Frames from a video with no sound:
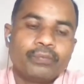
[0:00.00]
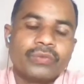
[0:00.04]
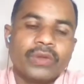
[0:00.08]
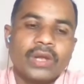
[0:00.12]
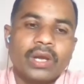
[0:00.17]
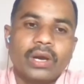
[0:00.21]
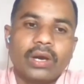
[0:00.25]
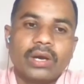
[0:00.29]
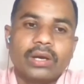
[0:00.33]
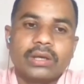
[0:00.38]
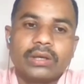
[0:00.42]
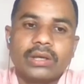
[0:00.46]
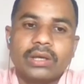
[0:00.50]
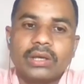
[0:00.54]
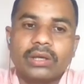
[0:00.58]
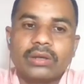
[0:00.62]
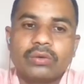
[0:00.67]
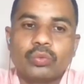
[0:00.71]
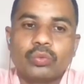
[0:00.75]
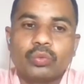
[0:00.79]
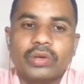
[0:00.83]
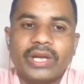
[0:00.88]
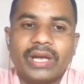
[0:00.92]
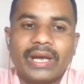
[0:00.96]

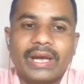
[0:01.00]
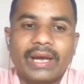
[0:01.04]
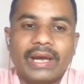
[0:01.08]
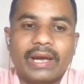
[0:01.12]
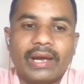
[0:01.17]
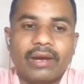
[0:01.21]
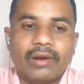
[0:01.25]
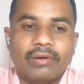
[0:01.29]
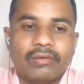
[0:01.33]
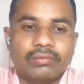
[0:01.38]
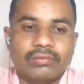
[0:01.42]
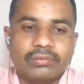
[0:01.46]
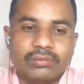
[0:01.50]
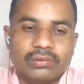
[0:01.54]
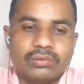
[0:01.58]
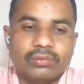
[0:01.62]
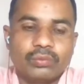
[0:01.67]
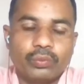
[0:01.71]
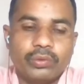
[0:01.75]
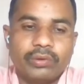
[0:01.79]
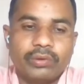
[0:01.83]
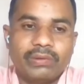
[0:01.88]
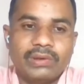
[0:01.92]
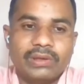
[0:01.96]
Again we have,
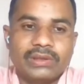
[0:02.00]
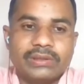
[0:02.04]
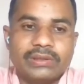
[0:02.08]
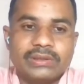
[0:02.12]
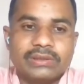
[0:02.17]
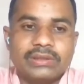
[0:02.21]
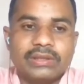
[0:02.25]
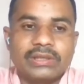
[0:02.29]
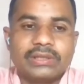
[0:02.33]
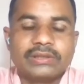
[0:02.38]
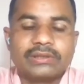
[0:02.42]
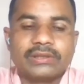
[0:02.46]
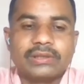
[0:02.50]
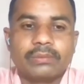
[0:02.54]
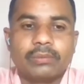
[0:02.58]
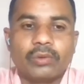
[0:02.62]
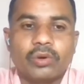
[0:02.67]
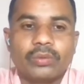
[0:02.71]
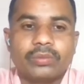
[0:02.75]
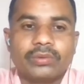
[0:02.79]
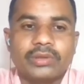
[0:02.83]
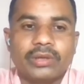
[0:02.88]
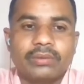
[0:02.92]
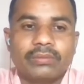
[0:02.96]
we will see some
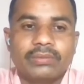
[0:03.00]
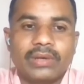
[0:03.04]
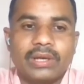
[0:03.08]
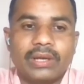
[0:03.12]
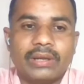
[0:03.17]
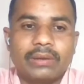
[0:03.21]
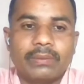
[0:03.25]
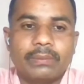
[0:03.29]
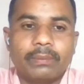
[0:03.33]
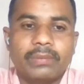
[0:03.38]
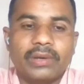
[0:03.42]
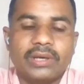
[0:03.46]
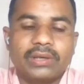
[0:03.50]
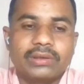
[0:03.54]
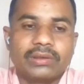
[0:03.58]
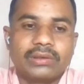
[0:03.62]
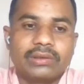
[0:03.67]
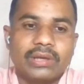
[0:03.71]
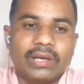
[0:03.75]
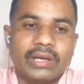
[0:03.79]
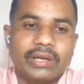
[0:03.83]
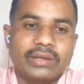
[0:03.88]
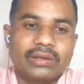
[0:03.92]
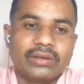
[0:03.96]
of them,
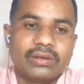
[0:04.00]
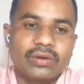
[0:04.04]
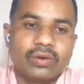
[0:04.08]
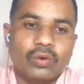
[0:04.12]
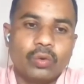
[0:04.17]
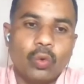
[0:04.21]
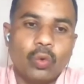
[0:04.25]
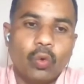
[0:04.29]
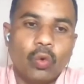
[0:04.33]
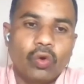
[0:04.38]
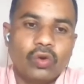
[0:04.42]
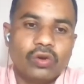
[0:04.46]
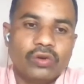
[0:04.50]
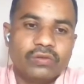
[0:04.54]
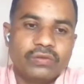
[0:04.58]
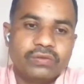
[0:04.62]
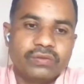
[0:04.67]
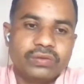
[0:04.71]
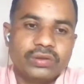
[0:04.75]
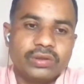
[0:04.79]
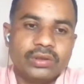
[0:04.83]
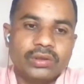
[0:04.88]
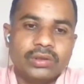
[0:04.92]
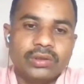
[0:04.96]
but like
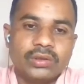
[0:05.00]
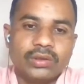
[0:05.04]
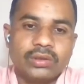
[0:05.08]
wolf,